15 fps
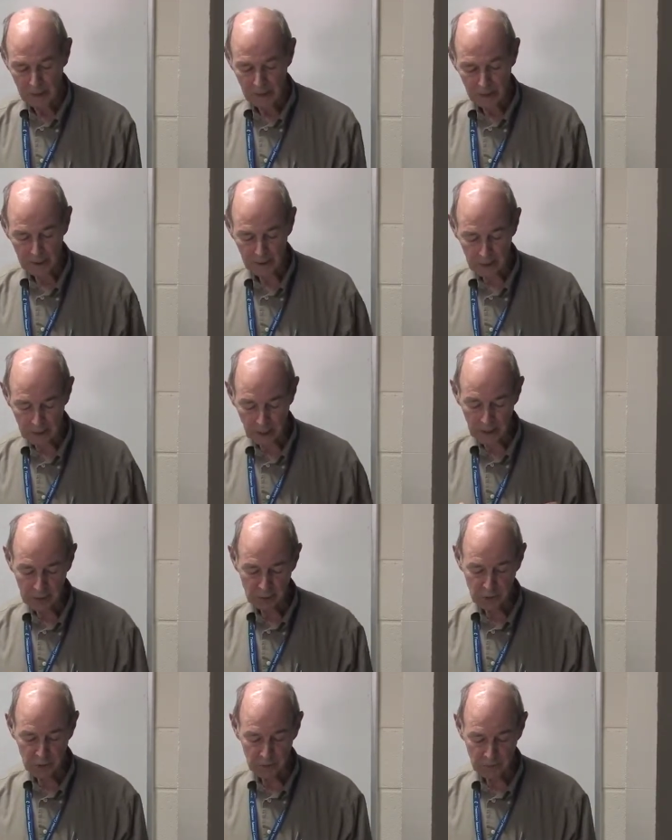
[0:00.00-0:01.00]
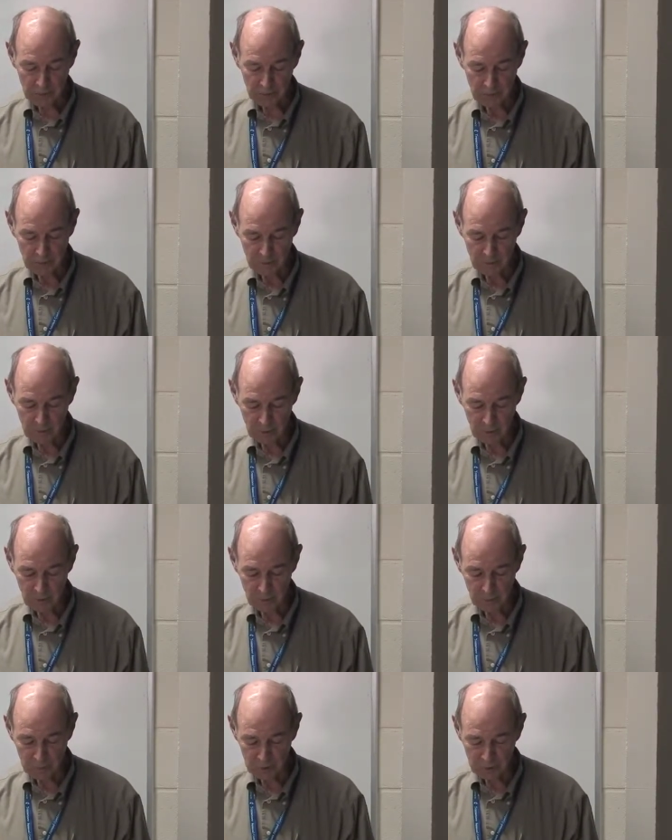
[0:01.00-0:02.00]
At the time sermon
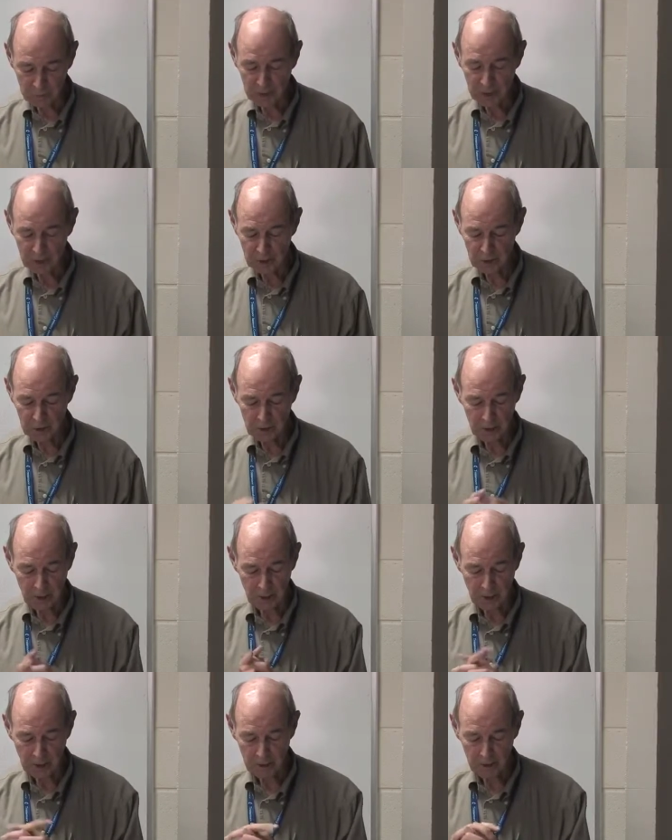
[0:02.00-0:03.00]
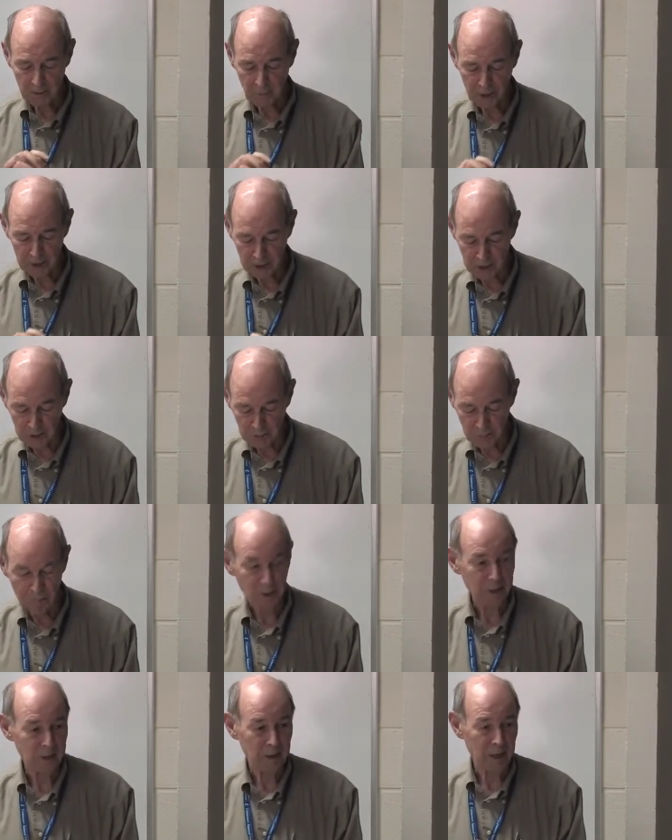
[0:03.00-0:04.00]
was preached, uh, Wesley,
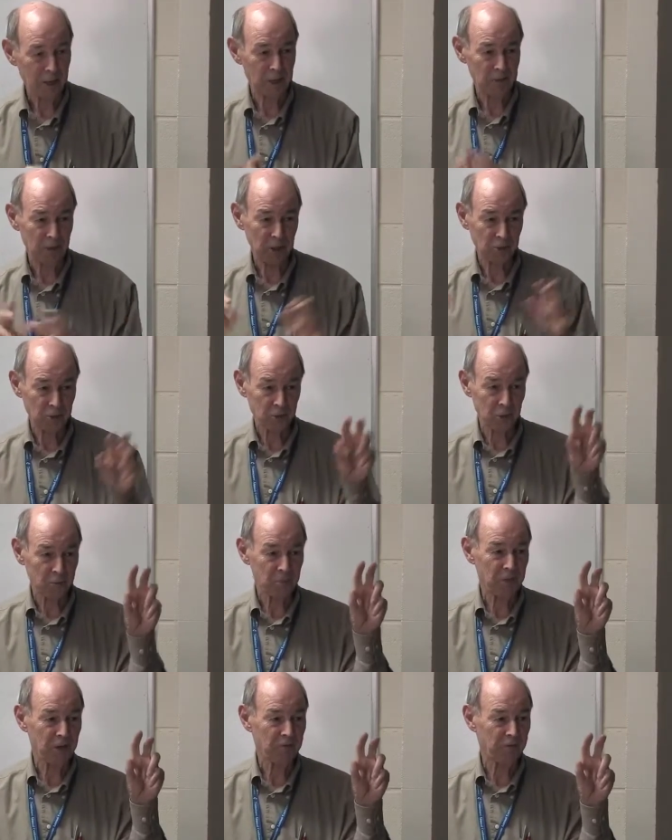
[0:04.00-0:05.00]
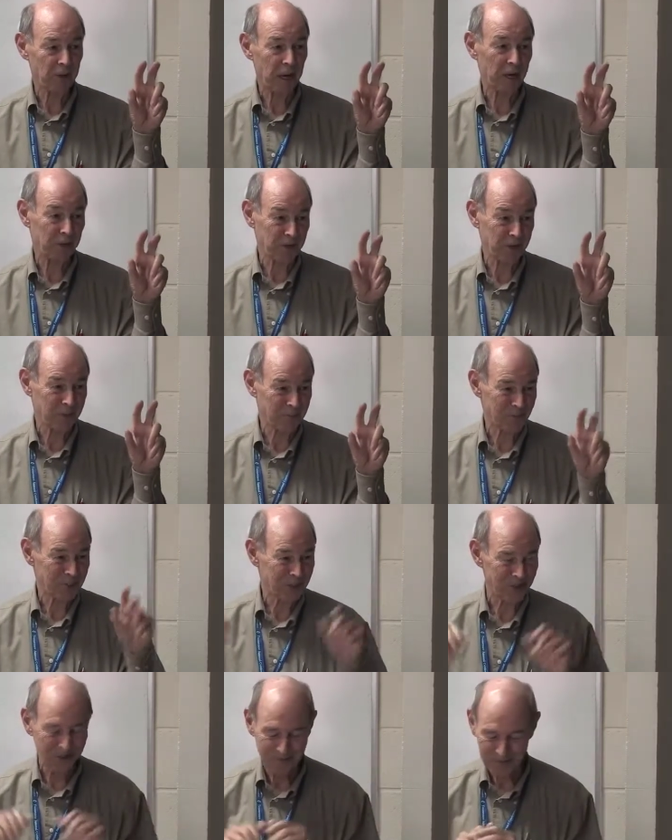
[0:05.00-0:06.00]
and his term, defiled
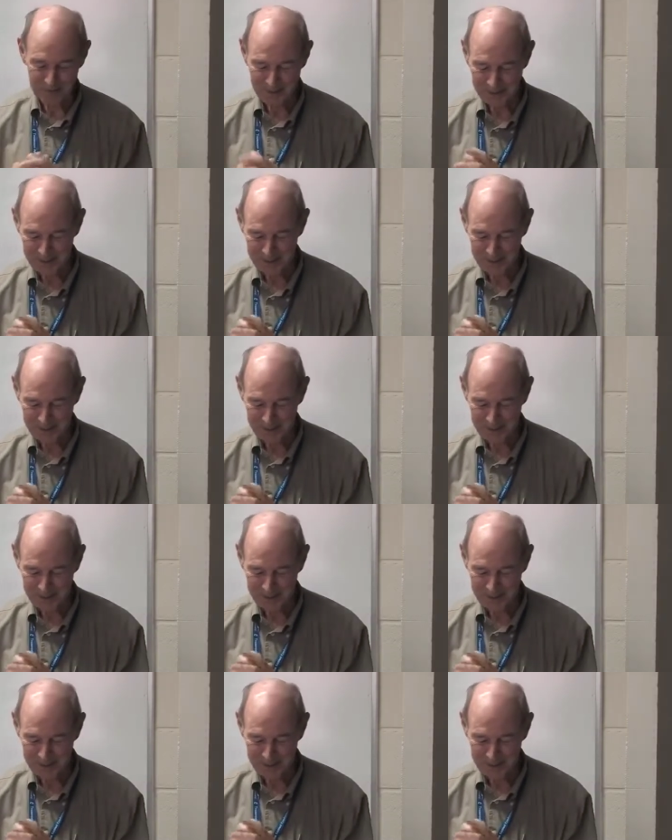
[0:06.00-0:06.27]
himself